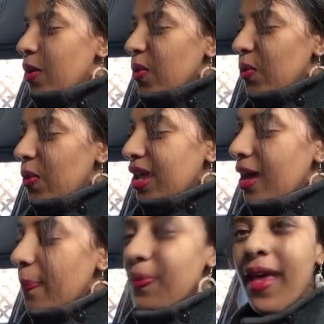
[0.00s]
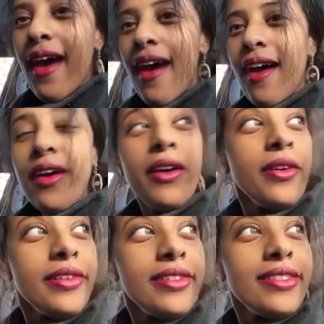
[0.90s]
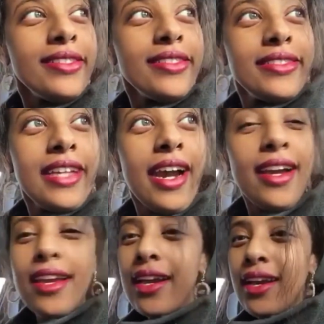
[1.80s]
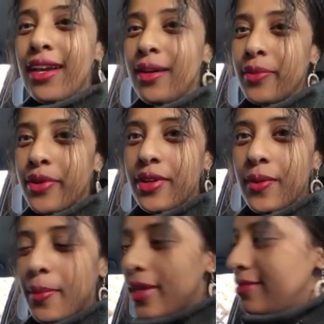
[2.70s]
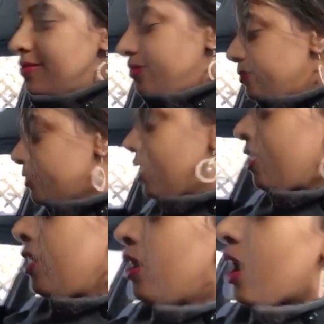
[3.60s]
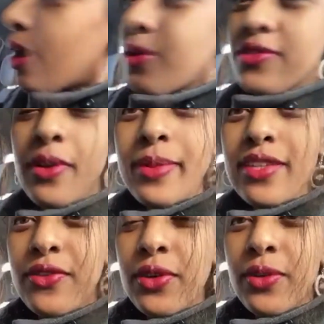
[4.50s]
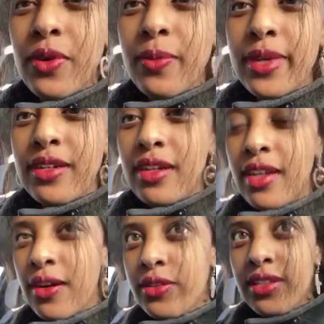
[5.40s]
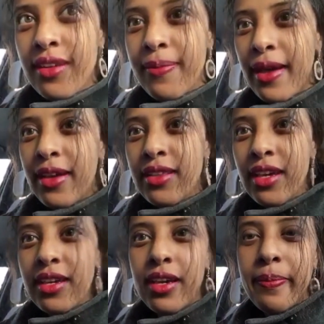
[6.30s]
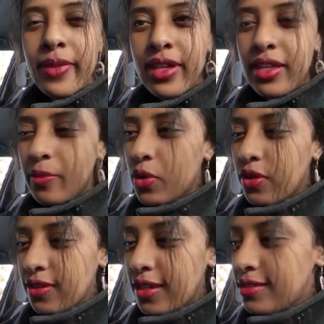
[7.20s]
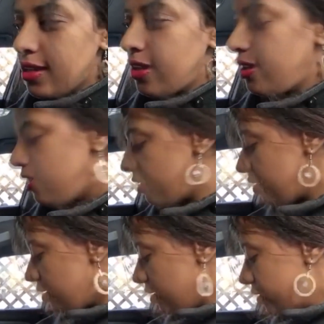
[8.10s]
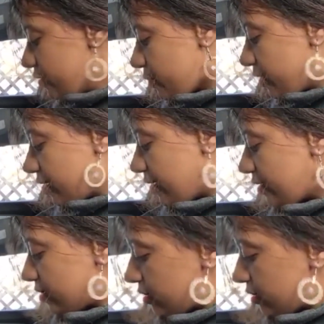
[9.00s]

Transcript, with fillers: What up, though? I am going to Walmart. I always find myself going to Walmart, and I always end up buying like a million more things that I need. It's ridiculous.